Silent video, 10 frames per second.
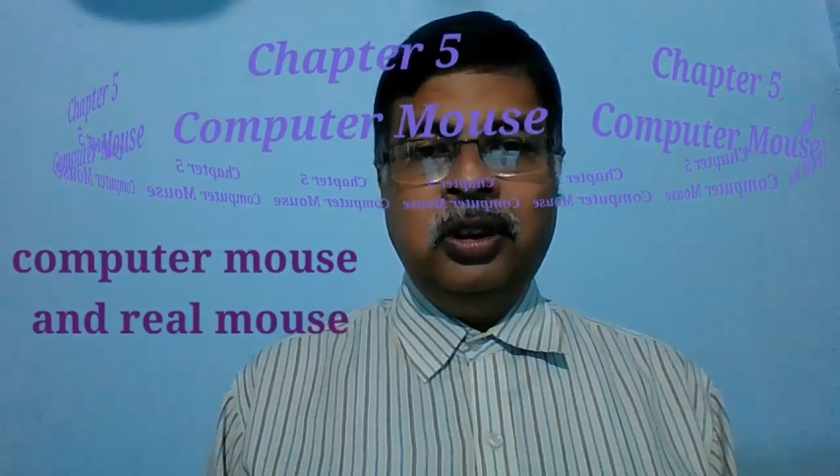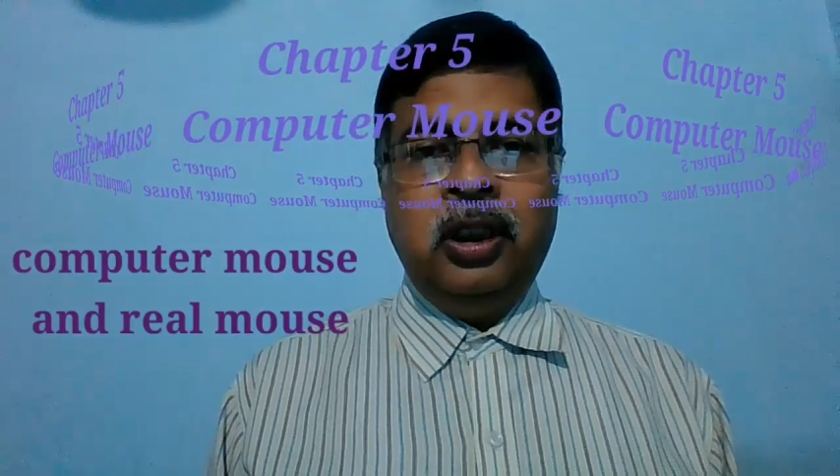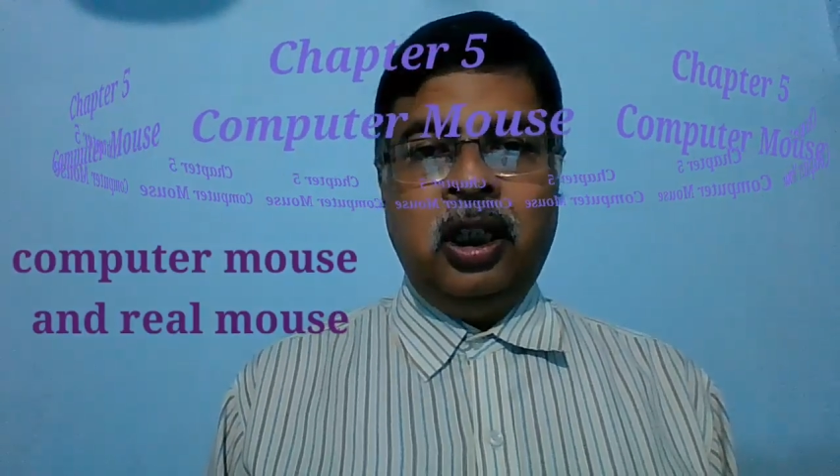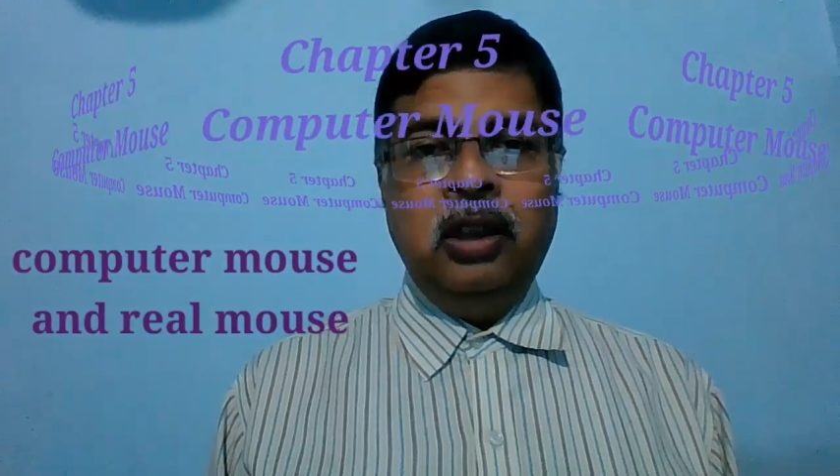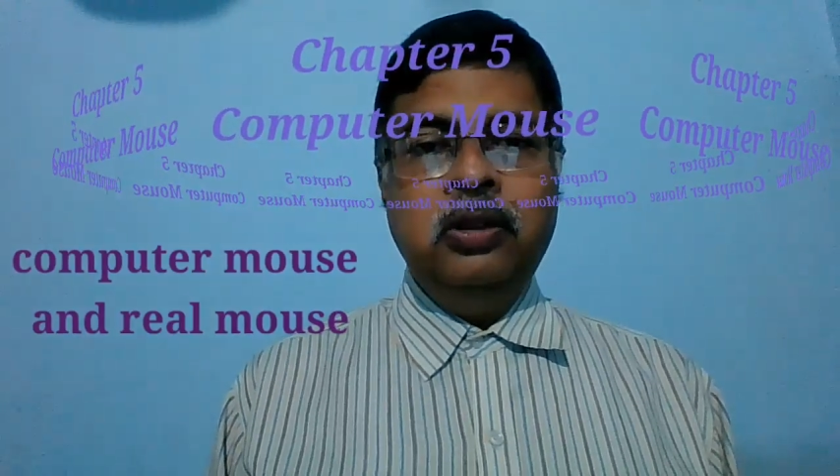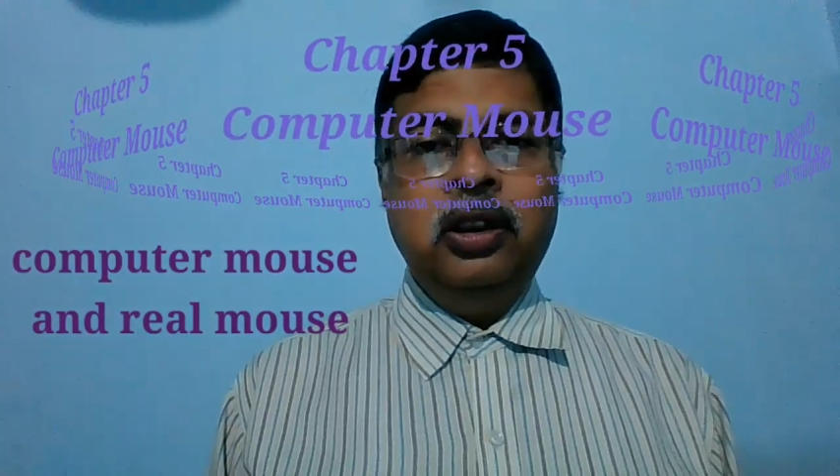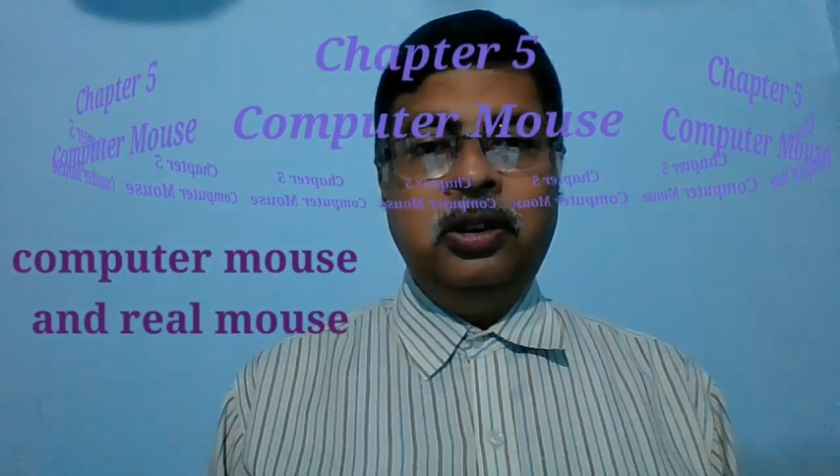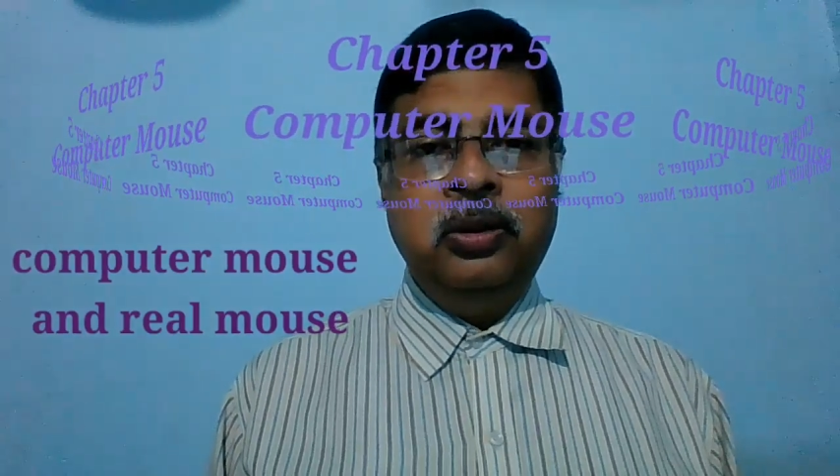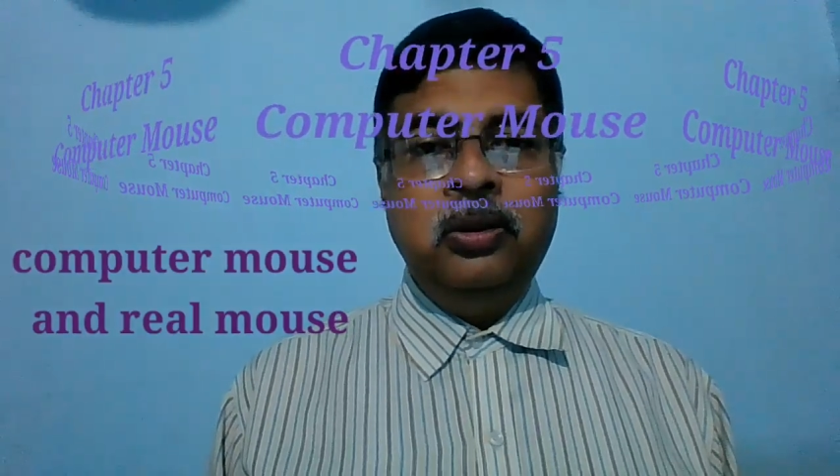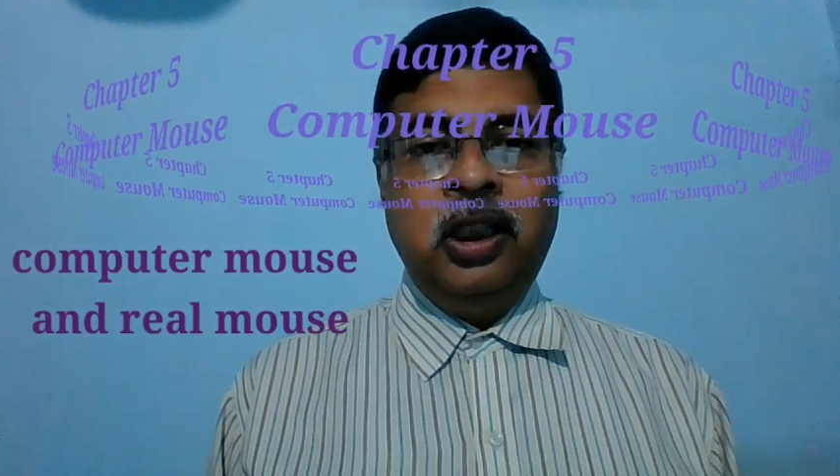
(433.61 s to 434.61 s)
how the
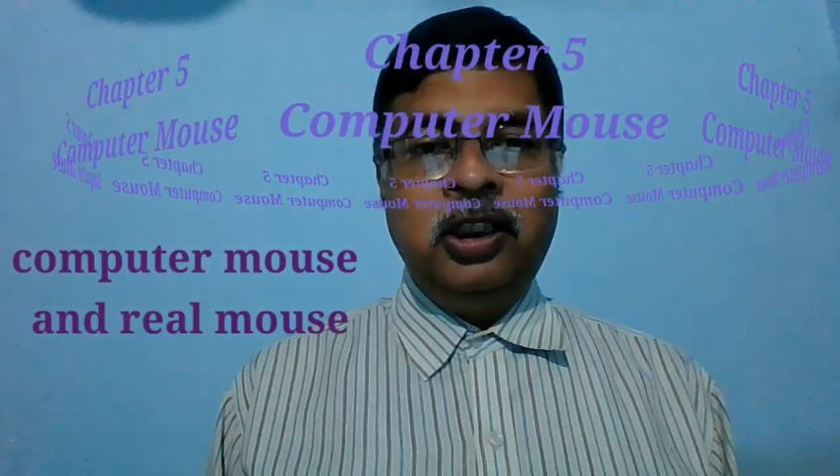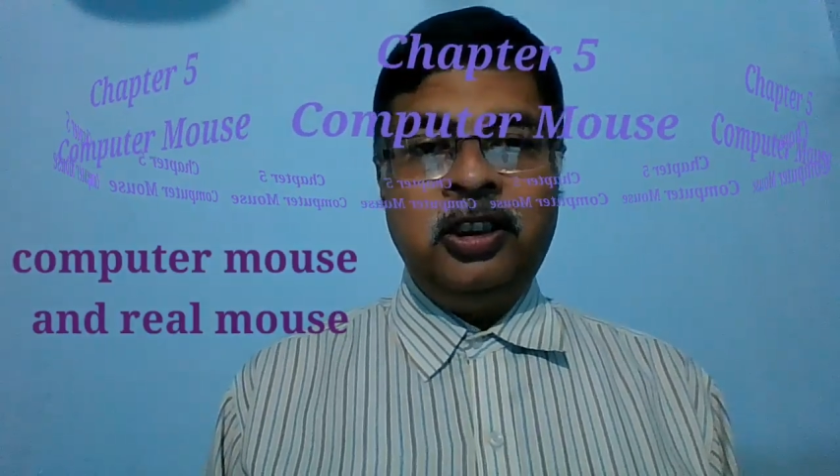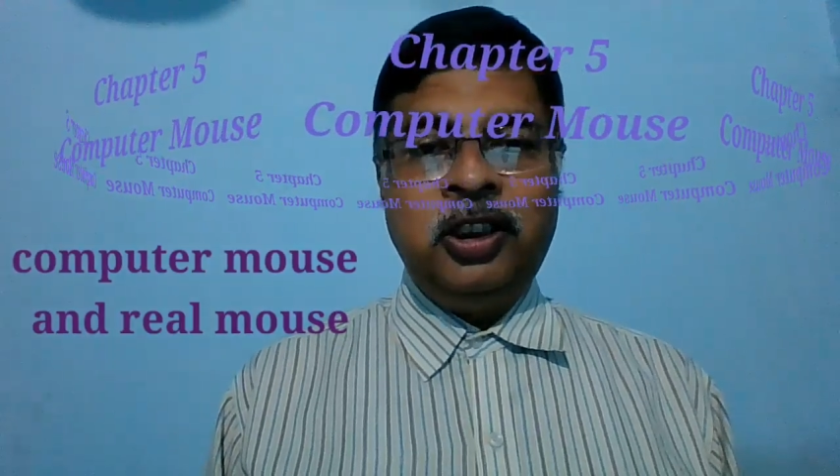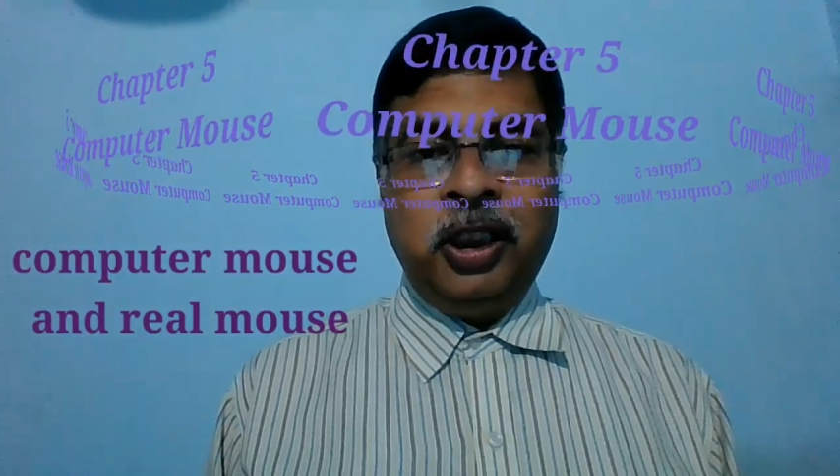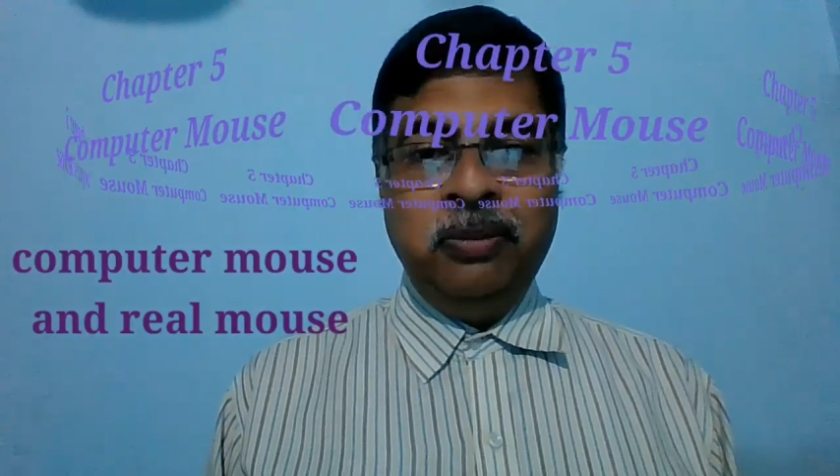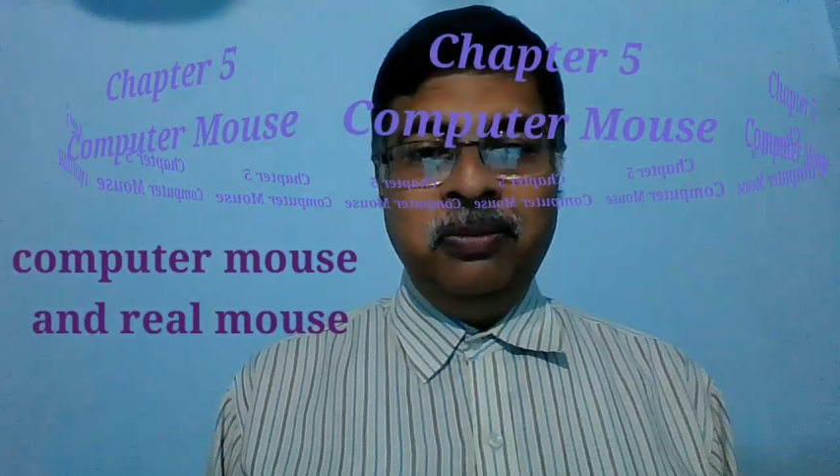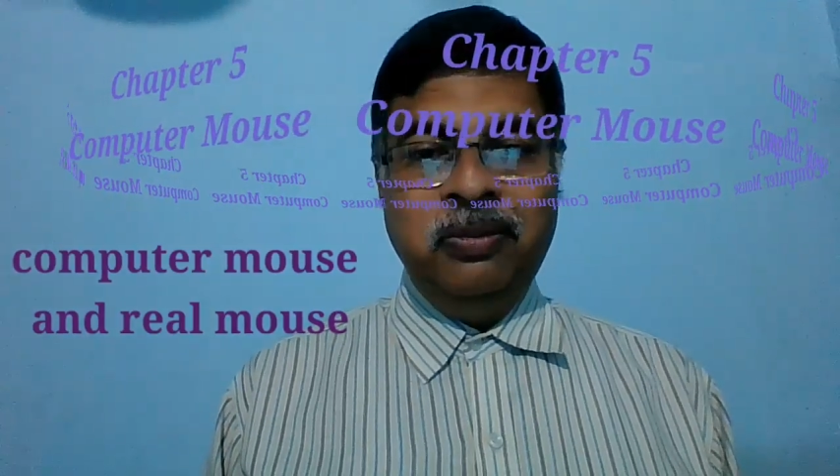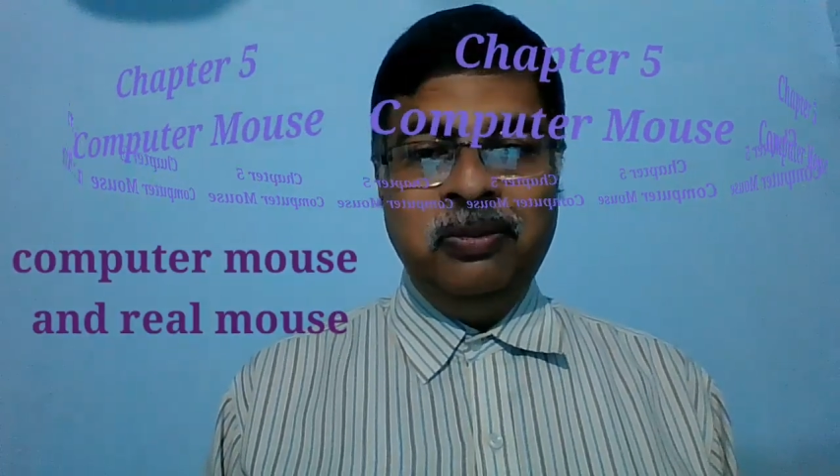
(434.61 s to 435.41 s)
two are same